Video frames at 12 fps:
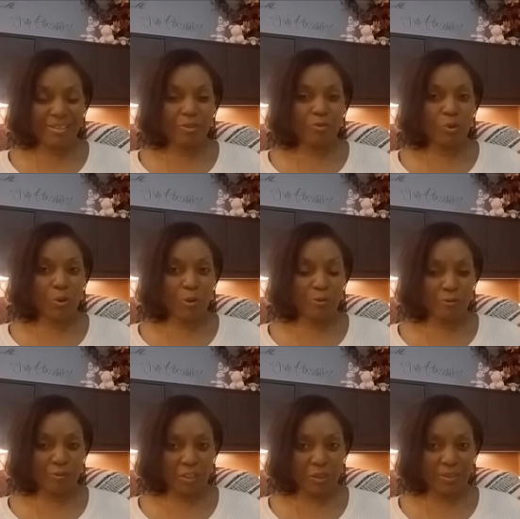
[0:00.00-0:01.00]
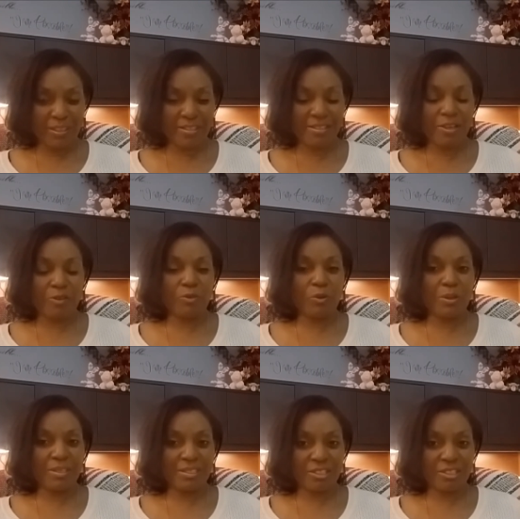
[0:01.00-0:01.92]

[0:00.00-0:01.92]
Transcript: They avoid feelings. They avoid